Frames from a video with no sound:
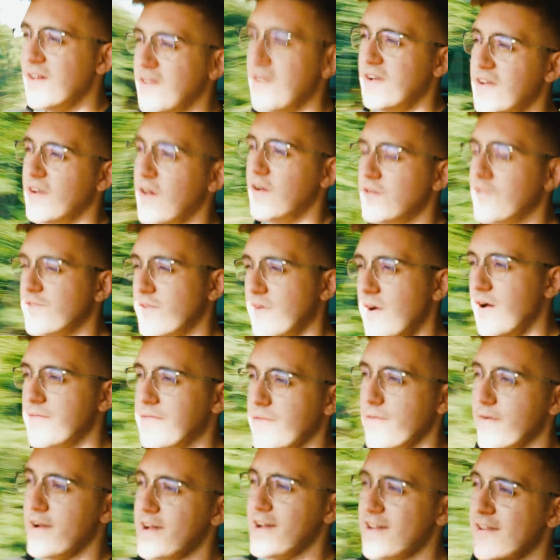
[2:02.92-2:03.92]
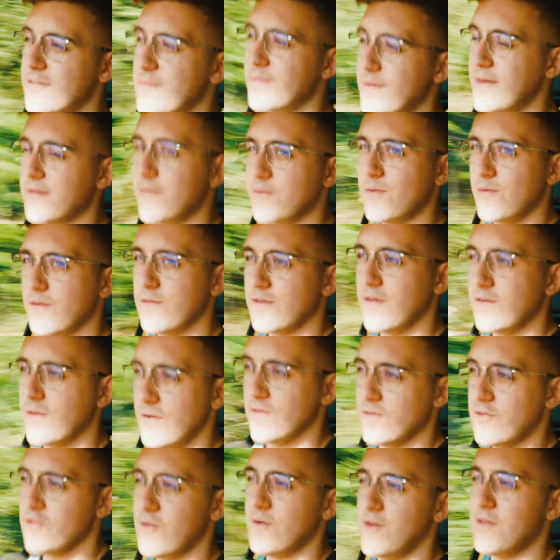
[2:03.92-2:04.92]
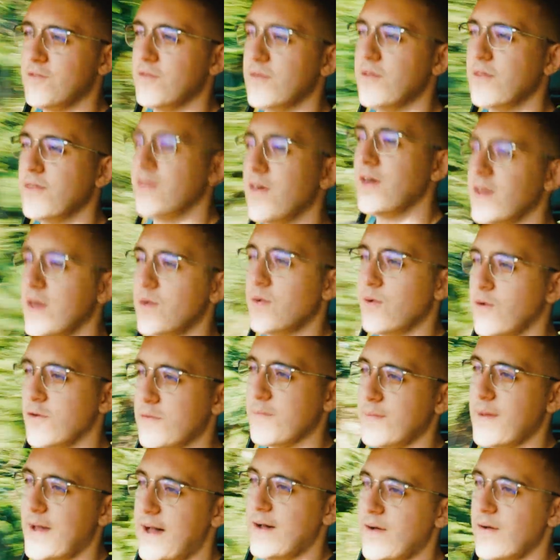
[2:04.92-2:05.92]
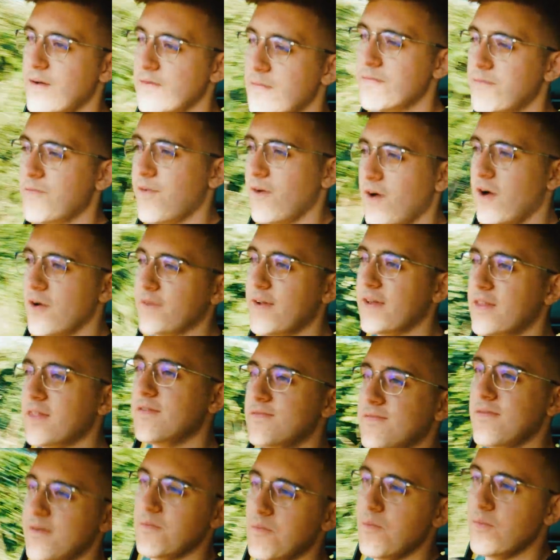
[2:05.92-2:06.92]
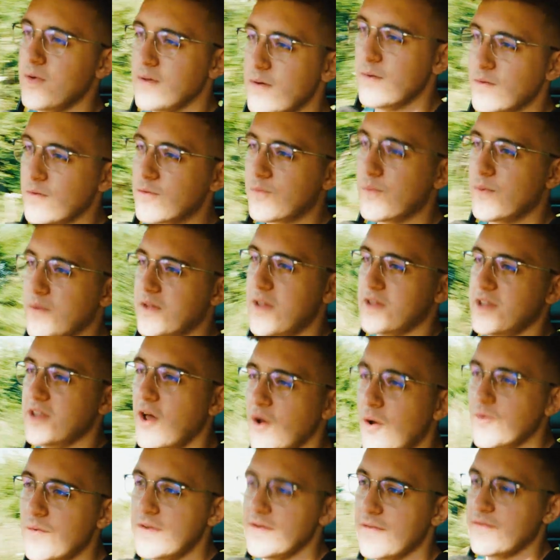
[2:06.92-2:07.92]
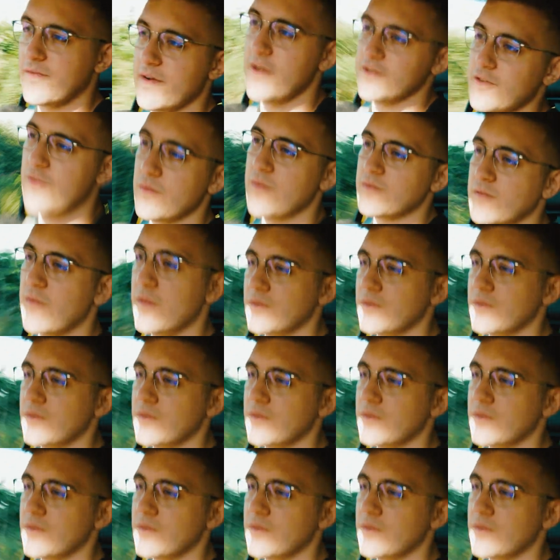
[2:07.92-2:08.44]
no driver aids, but you've also got 230 horsepower firing in the front wheels with no differential at